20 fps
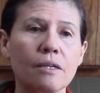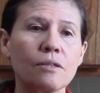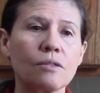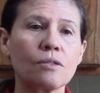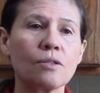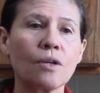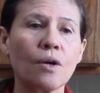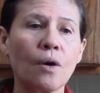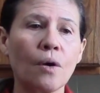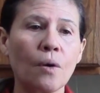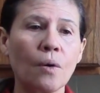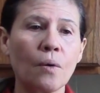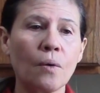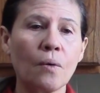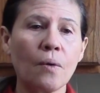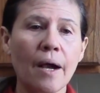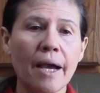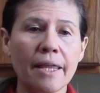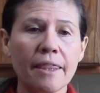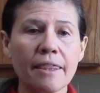
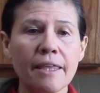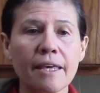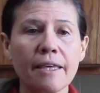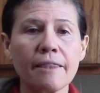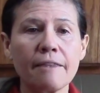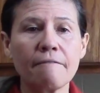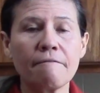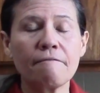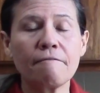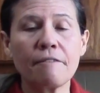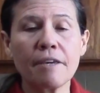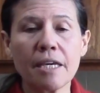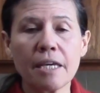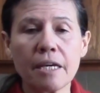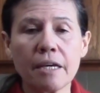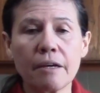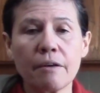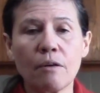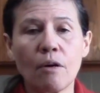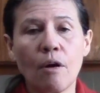So I think the
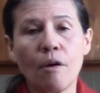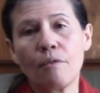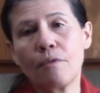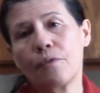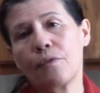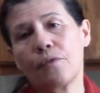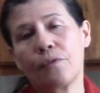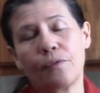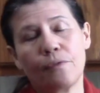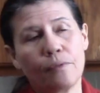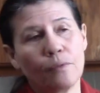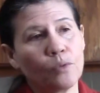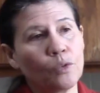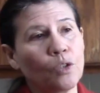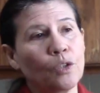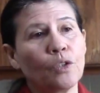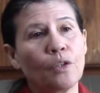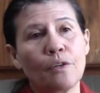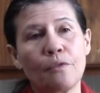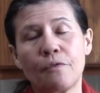fear of,
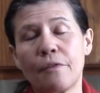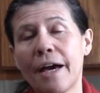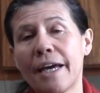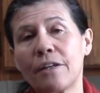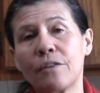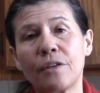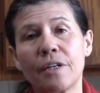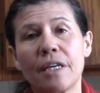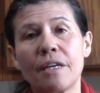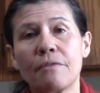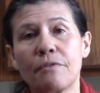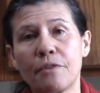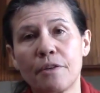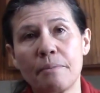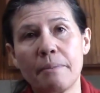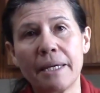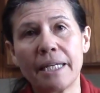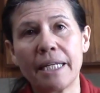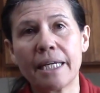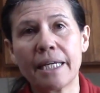you know, if I don't give
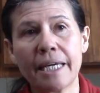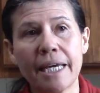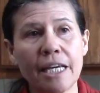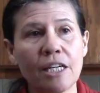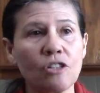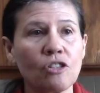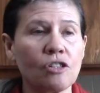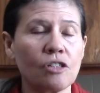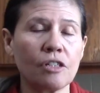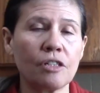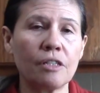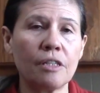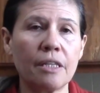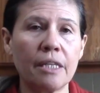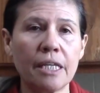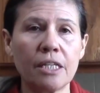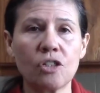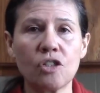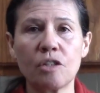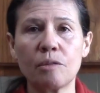her medication,
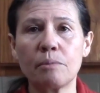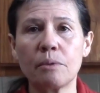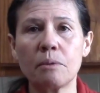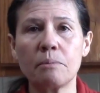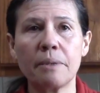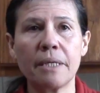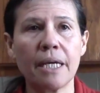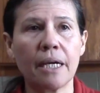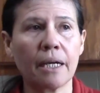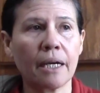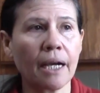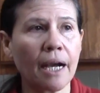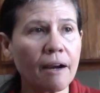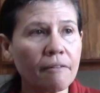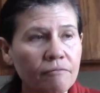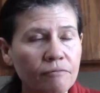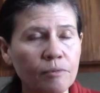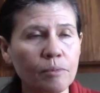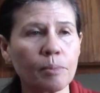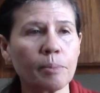then she will be
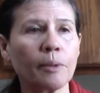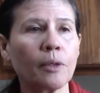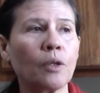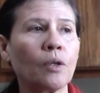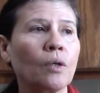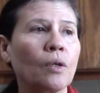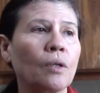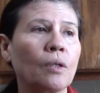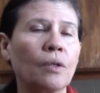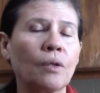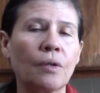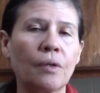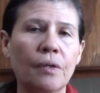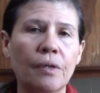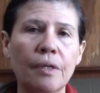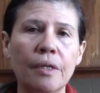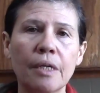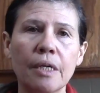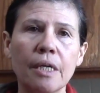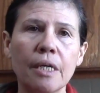uncomfortable
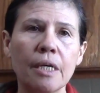or